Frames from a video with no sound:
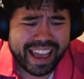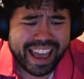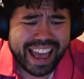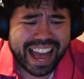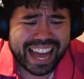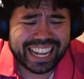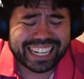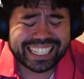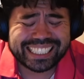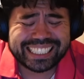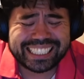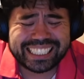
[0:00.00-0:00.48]

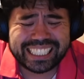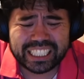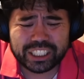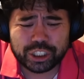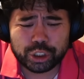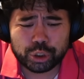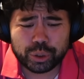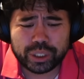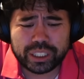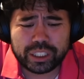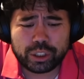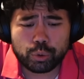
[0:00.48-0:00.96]
and
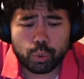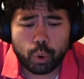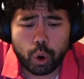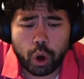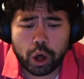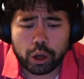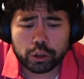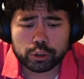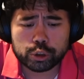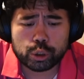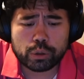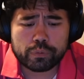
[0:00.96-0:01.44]
additionally you
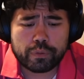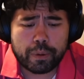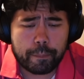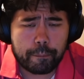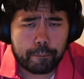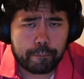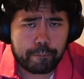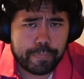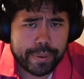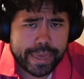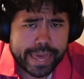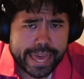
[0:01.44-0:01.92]
also have a
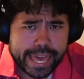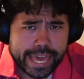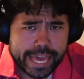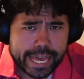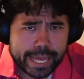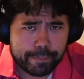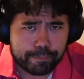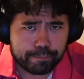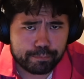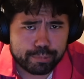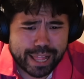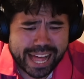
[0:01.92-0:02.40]

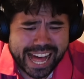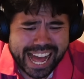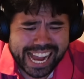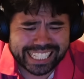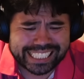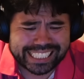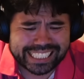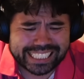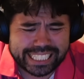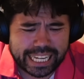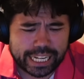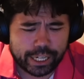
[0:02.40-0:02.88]
big black
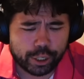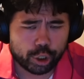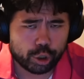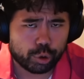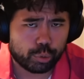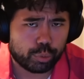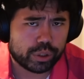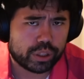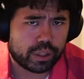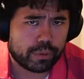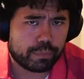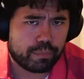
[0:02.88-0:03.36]
center
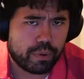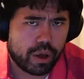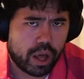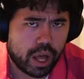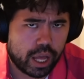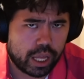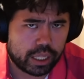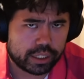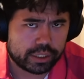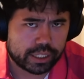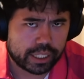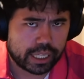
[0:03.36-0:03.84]
with the
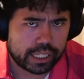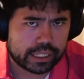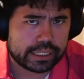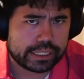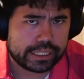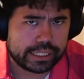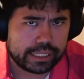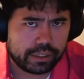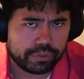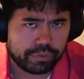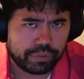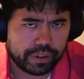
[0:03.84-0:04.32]
pawns on
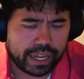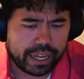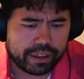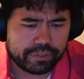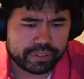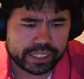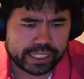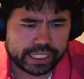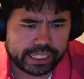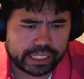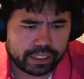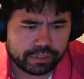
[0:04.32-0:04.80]
d5
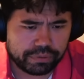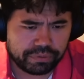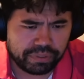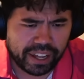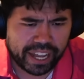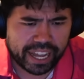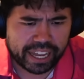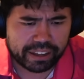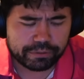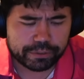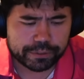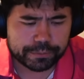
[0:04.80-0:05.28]
and
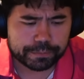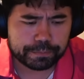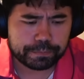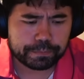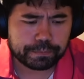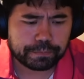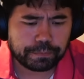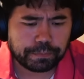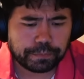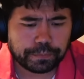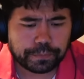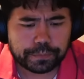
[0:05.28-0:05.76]
e5.
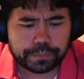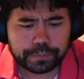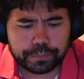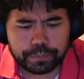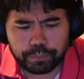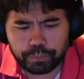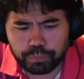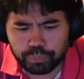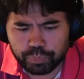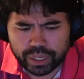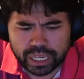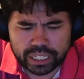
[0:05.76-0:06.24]

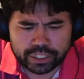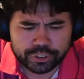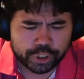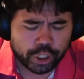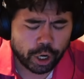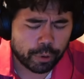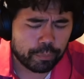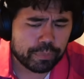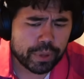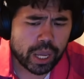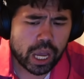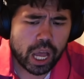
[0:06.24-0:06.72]

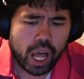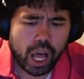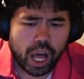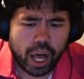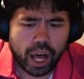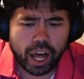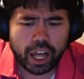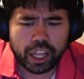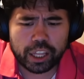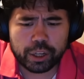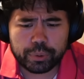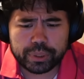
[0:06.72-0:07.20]
So
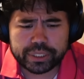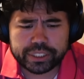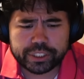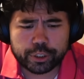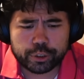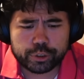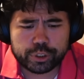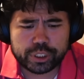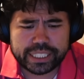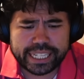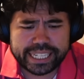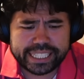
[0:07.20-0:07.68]
Alireza
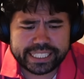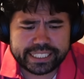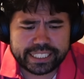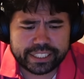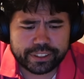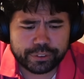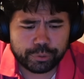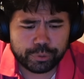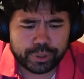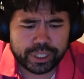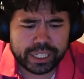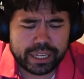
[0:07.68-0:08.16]
goes knight
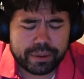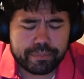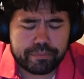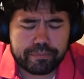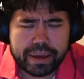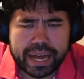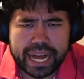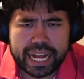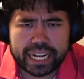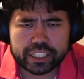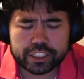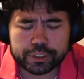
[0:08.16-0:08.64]
d3,
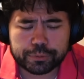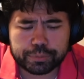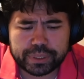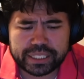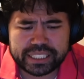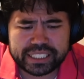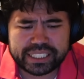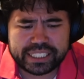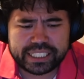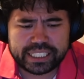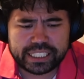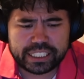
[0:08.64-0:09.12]
Magnus
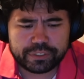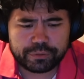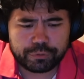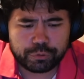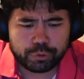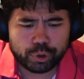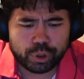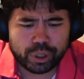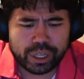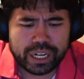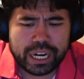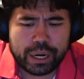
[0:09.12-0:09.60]
plays
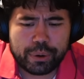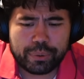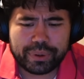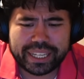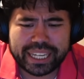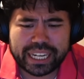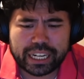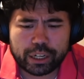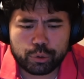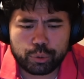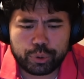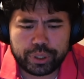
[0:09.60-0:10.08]
d4, we
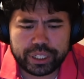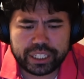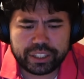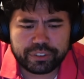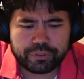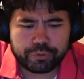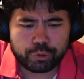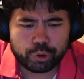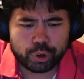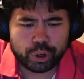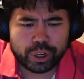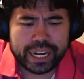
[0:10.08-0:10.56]
get queen
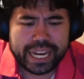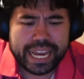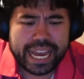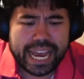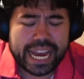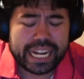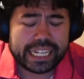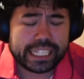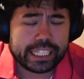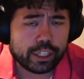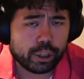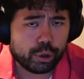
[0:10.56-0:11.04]
e4,
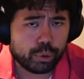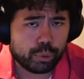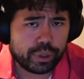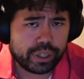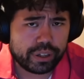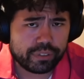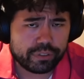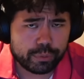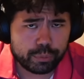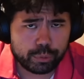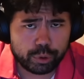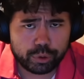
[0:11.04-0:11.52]
and here we
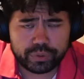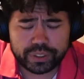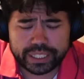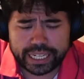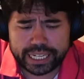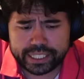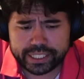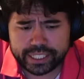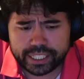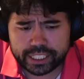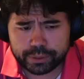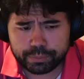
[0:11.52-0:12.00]
have the move
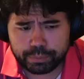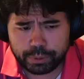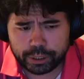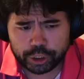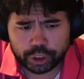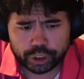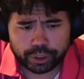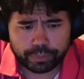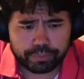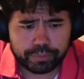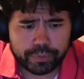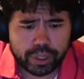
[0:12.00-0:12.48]
knight takes
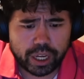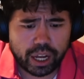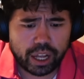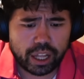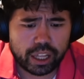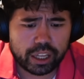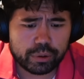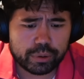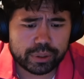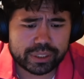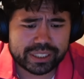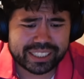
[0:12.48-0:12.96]
bishop.
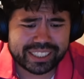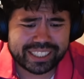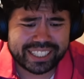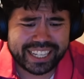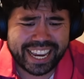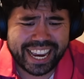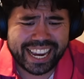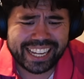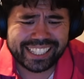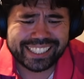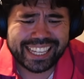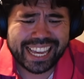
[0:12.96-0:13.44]
Alireza
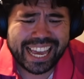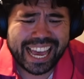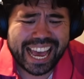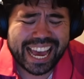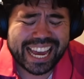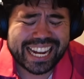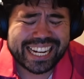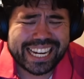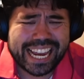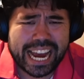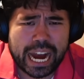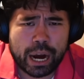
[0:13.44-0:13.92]
takes,
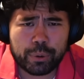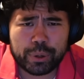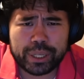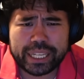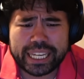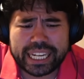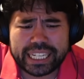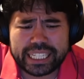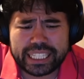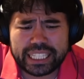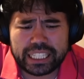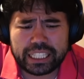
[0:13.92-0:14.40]
and now we
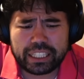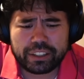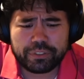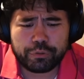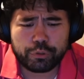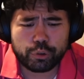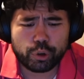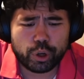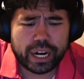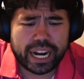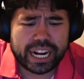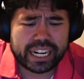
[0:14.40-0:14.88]
get
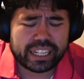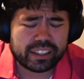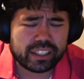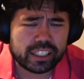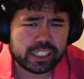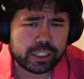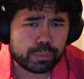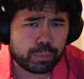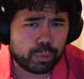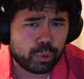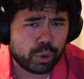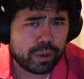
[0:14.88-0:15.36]
e4, and at
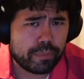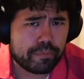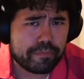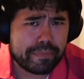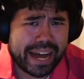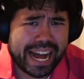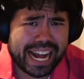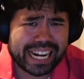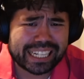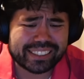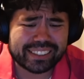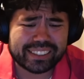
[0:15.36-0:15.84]
this point,
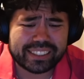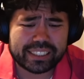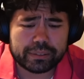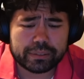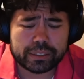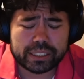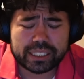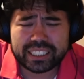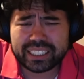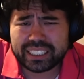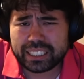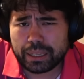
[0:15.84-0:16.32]
Magnus
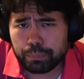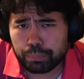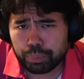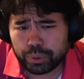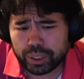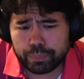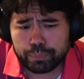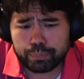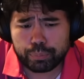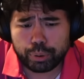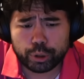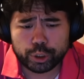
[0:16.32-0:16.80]
is
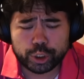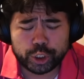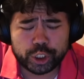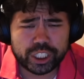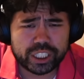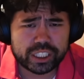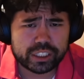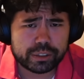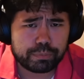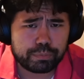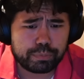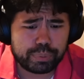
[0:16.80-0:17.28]
simply pushing
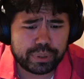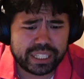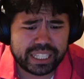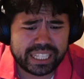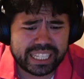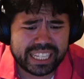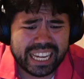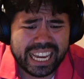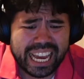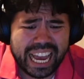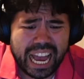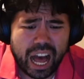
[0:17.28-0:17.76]
his
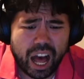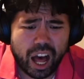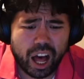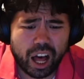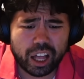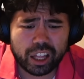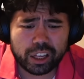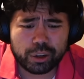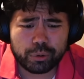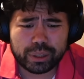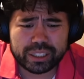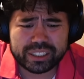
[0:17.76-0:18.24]
p.
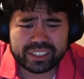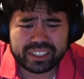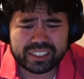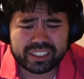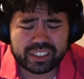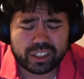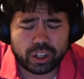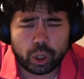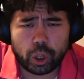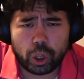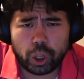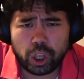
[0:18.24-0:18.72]
Alireza is
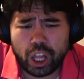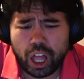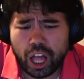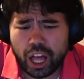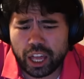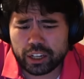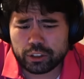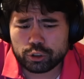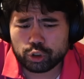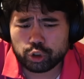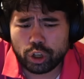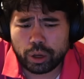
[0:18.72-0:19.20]
in a
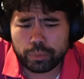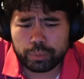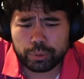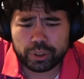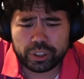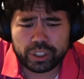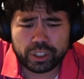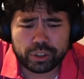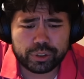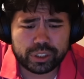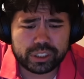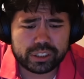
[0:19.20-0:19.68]
lot of trouble
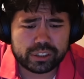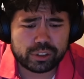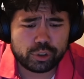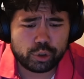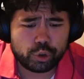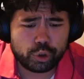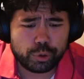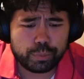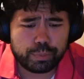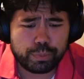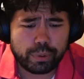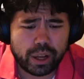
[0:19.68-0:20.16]
here. These
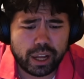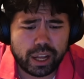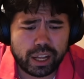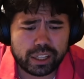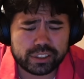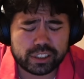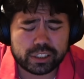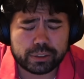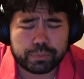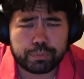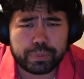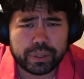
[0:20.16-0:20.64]
two
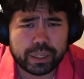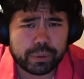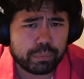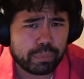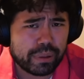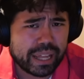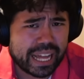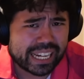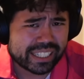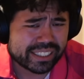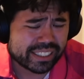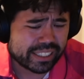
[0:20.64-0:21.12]
pawns, this big
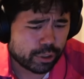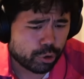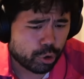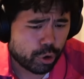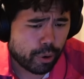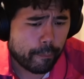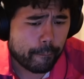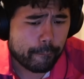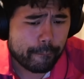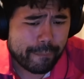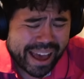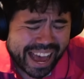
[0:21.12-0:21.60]
black center, are
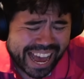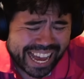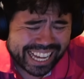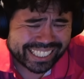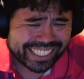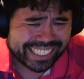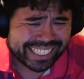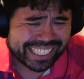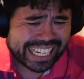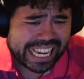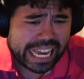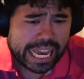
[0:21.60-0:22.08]

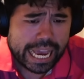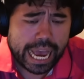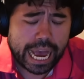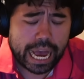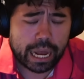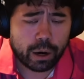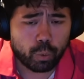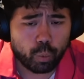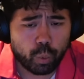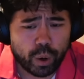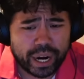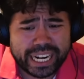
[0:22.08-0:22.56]
massing,
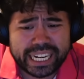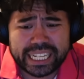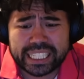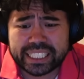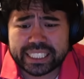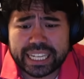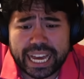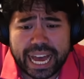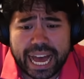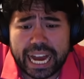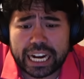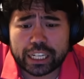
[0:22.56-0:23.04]
and white is
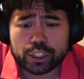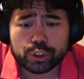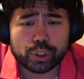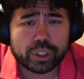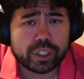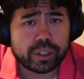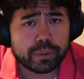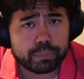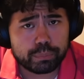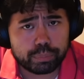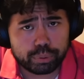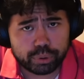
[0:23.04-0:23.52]
actually
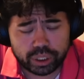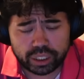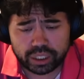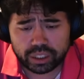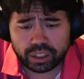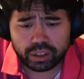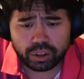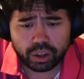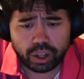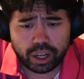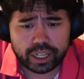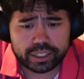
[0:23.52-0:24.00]

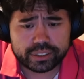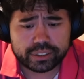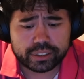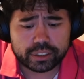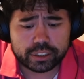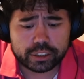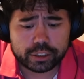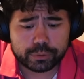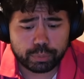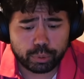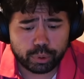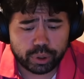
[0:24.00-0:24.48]
completely lost at
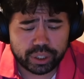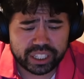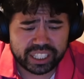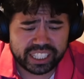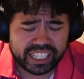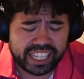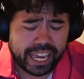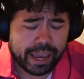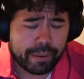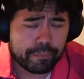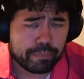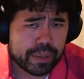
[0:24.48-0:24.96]
this point in the
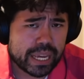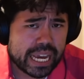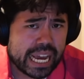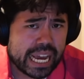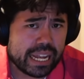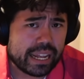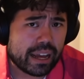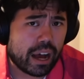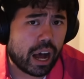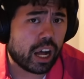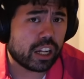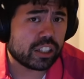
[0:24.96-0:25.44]
game.
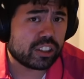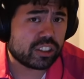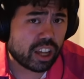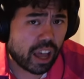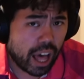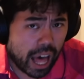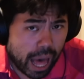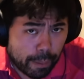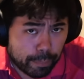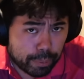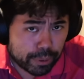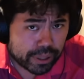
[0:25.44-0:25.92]
On
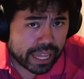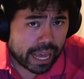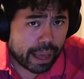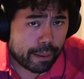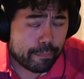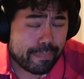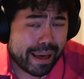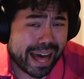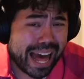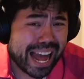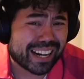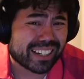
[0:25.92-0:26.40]
top of that,
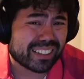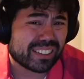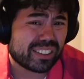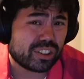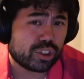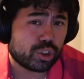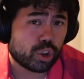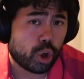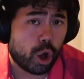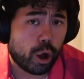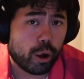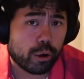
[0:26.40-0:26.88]
Magnus
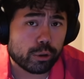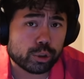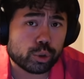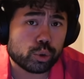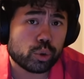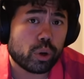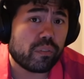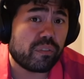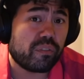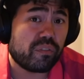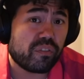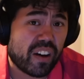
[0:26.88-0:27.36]
is
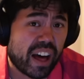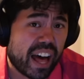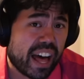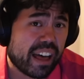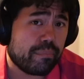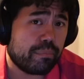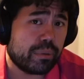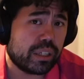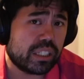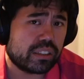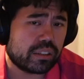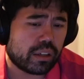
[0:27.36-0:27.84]
also at
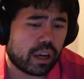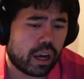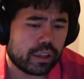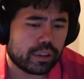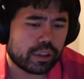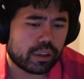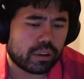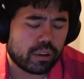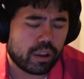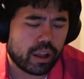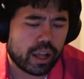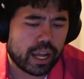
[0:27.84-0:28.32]
5 minutes on
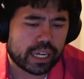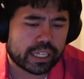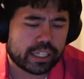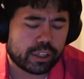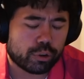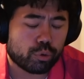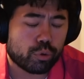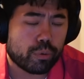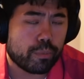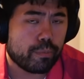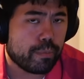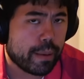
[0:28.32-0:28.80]
the clock here.
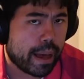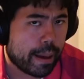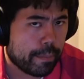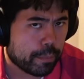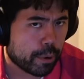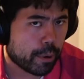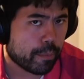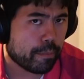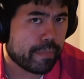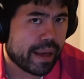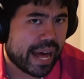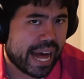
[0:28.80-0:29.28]

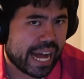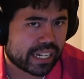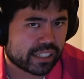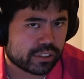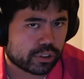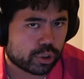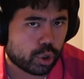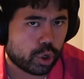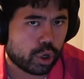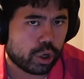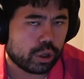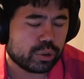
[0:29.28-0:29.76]
Remember,
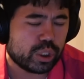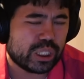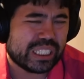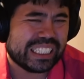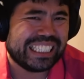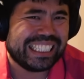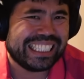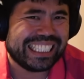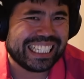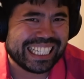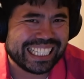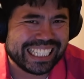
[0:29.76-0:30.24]
Magnus
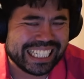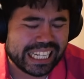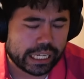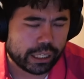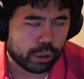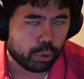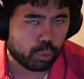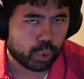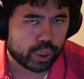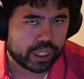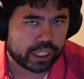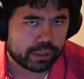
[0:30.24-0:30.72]
Carlsen did get
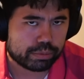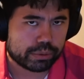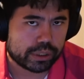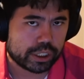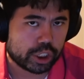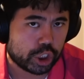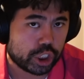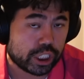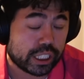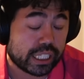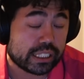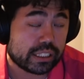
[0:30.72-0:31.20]
a winning
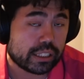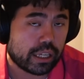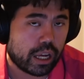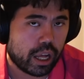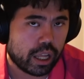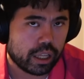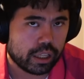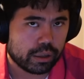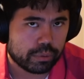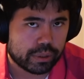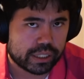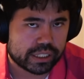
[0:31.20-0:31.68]
position against
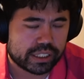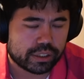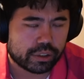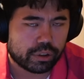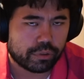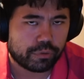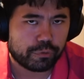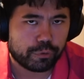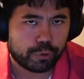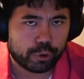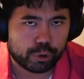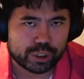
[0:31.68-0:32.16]
Alireza in their
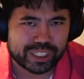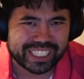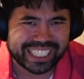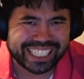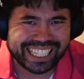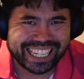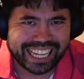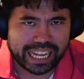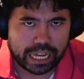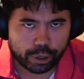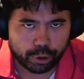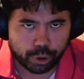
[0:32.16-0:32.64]
first
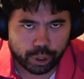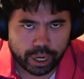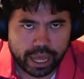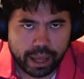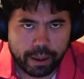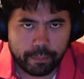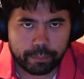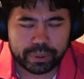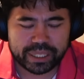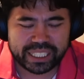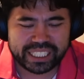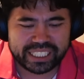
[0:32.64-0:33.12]
encounter,
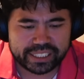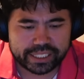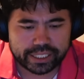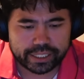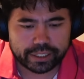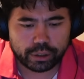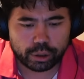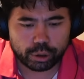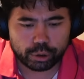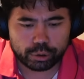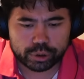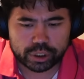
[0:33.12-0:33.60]
but he
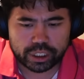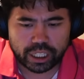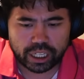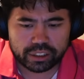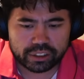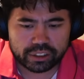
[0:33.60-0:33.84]
did lose on